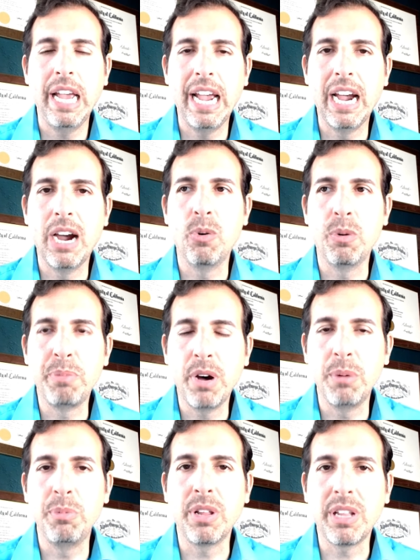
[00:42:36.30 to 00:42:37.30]
our
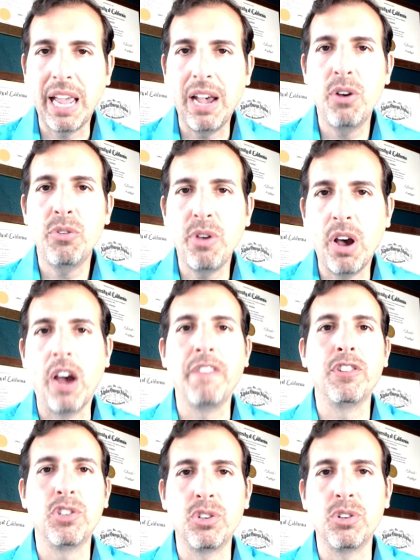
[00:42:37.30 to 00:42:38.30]
public health
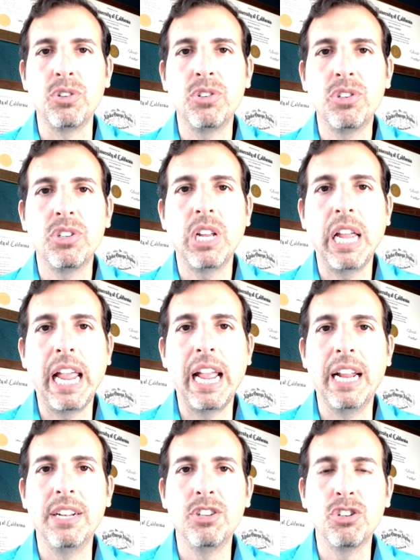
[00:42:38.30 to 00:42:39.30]
officers
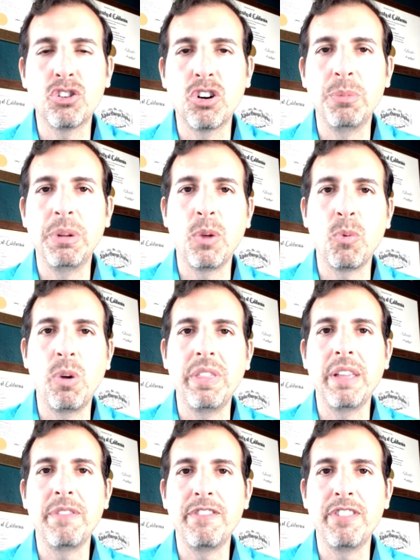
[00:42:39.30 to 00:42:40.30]
and determining when
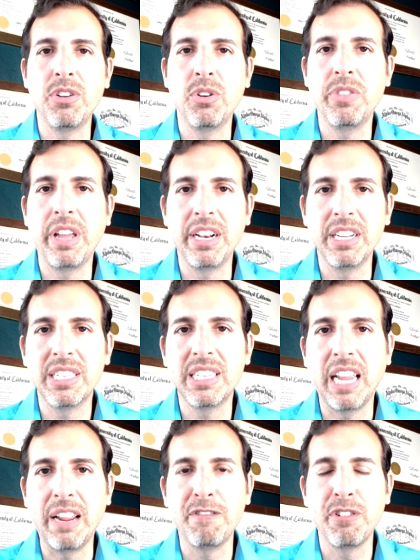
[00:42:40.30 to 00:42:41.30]
they feel that it's
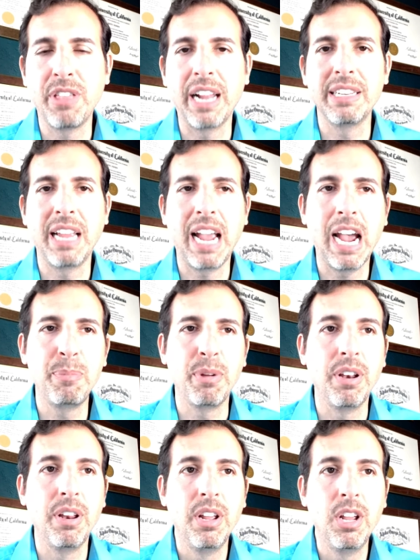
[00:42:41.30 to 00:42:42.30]
safe for that to
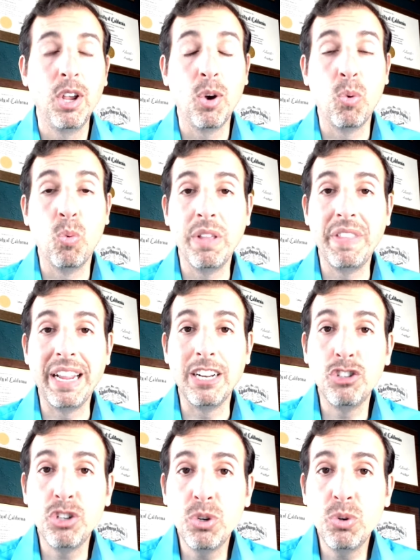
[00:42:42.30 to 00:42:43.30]
happen. When they
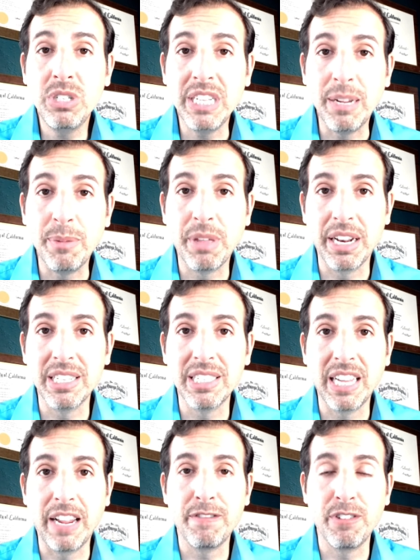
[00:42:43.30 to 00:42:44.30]
do deem that it's
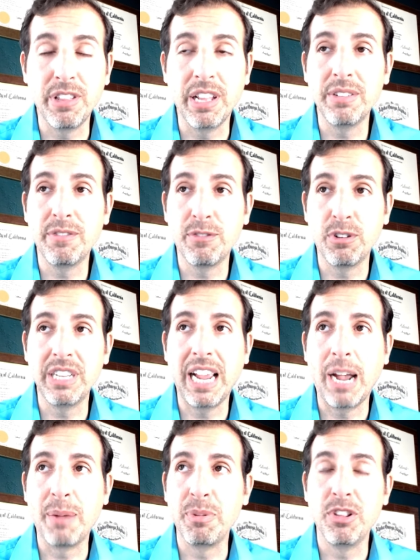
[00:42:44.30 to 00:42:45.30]
safe for that for it to
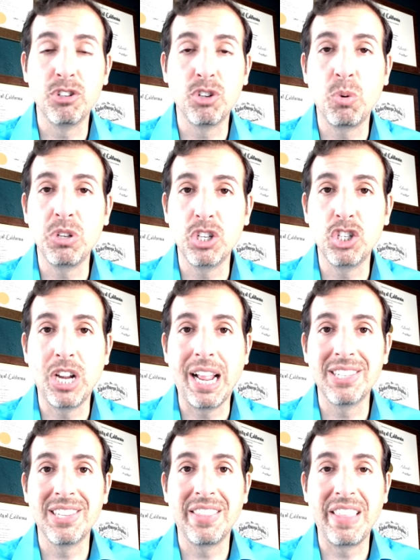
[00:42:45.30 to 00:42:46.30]
happen, there's always a
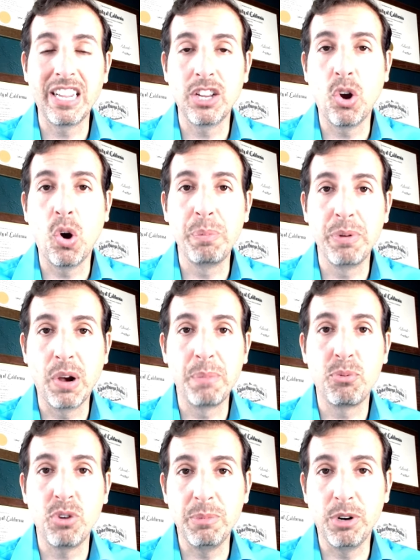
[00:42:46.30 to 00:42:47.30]
chance that they could open up
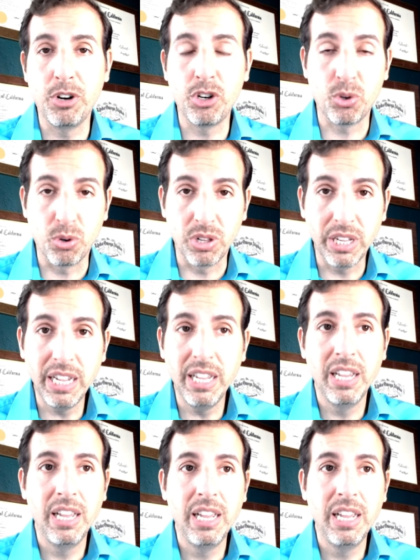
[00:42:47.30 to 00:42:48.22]
prematurely.